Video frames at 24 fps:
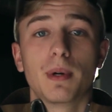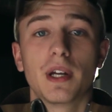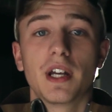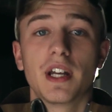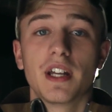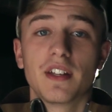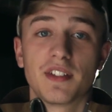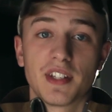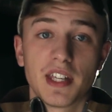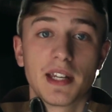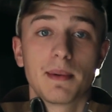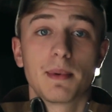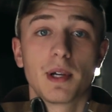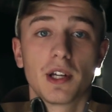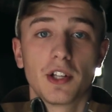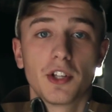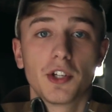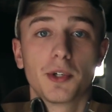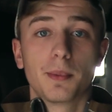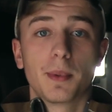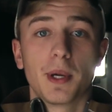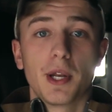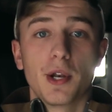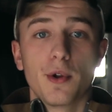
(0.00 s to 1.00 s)
but it is going to be a
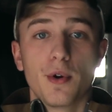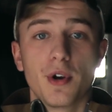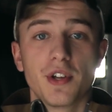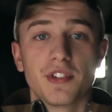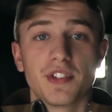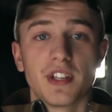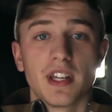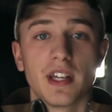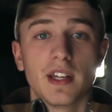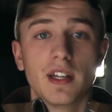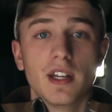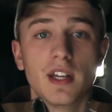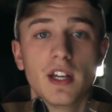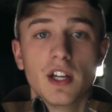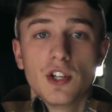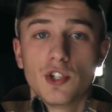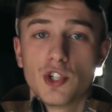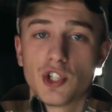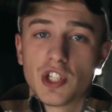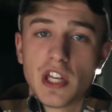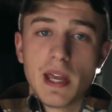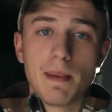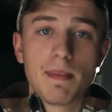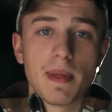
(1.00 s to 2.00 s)
little bit noisy.
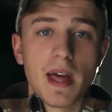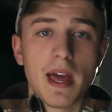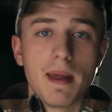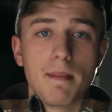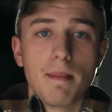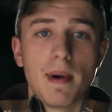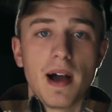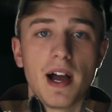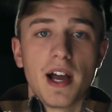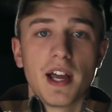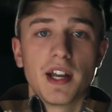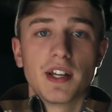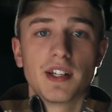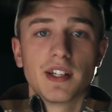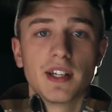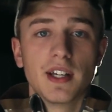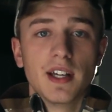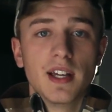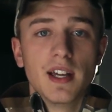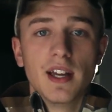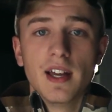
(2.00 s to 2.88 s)
Just keep that in mind.